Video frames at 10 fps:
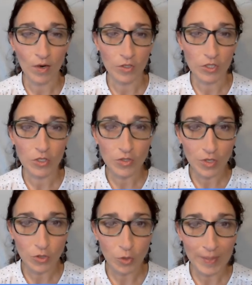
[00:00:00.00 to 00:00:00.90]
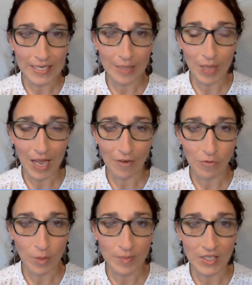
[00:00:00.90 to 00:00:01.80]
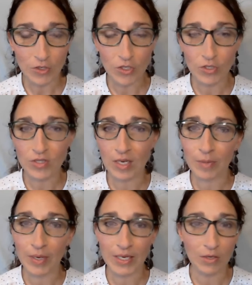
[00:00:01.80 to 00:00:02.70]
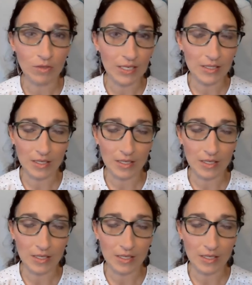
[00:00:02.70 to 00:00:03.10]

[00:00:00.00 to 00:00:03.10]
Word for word: maybe you have one or two social media platforms that you're using,